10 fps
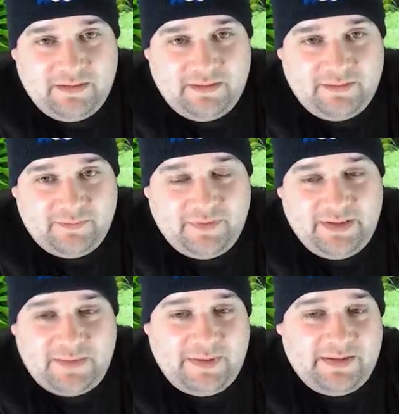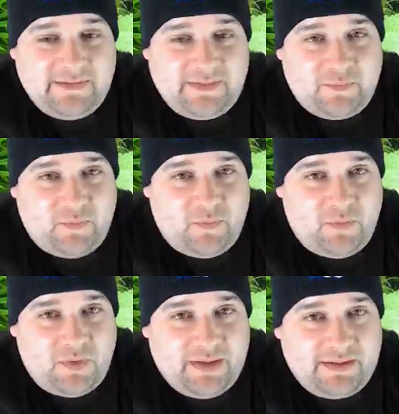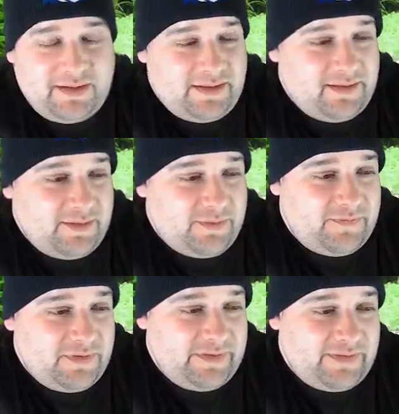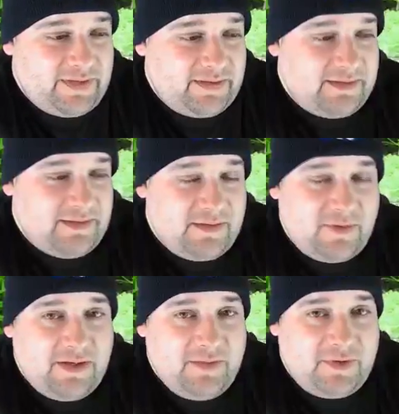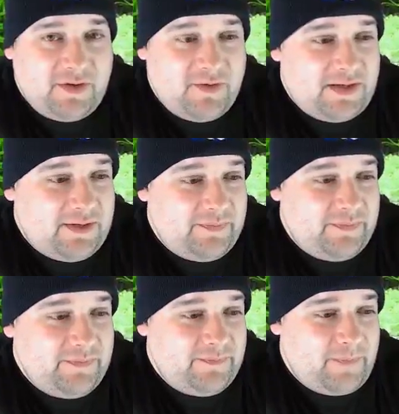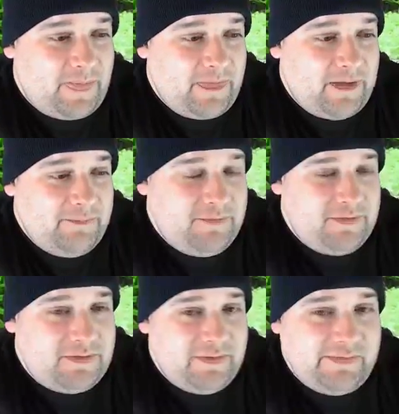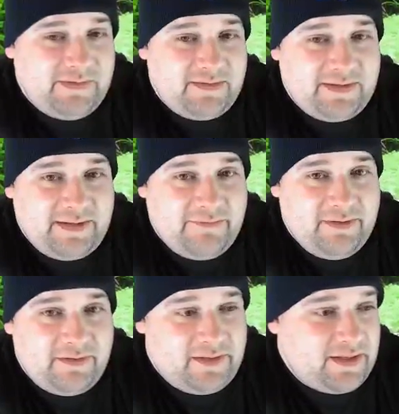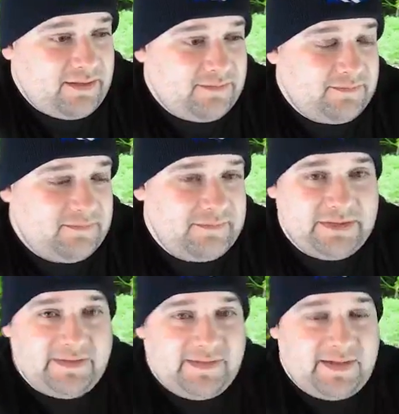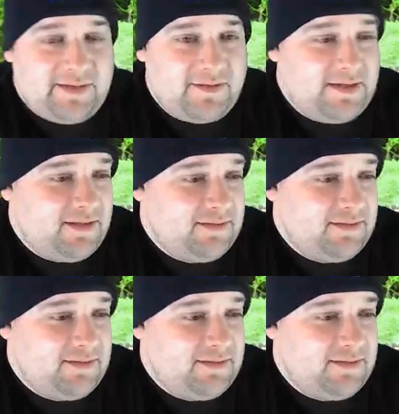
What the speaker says: really depends on what kind of liquid ferts. Like the aquarium co-op, I'm dosing like every other day in this tank right here.